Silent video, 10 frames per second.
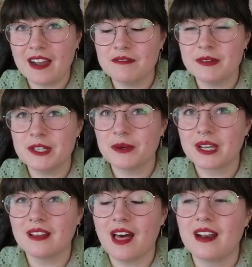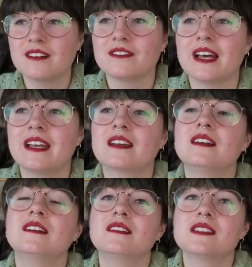I've been doing a lot of like
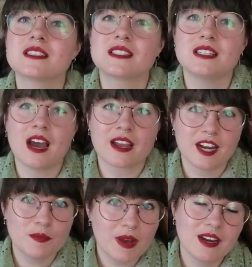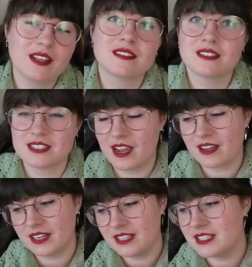stockinette bodies and
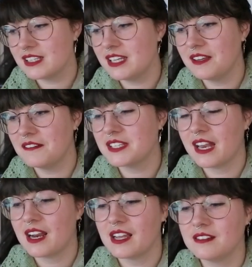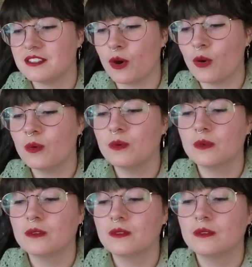stockinette sleeves, and I don't
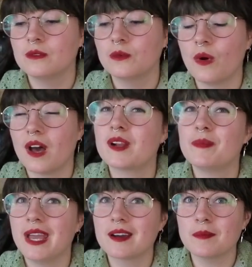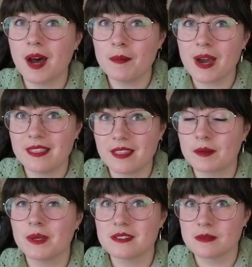want to pick them up, I
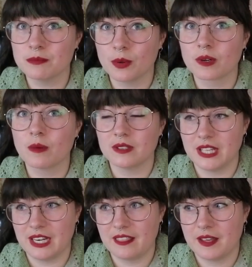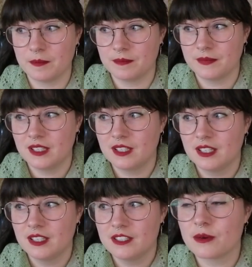think, because I'm bored while knitting them.
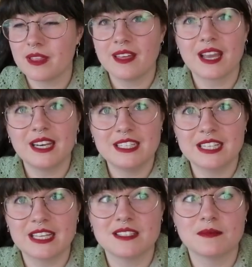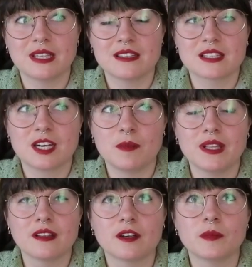So I think I need to get something that's going to be
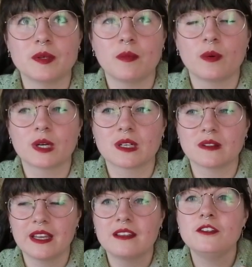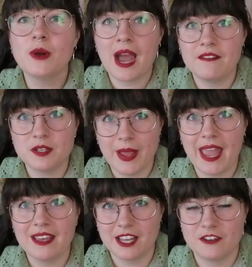a little bit more like you have to
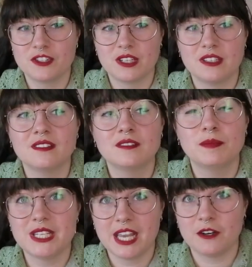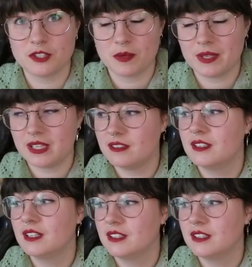pay attention, potato chippy.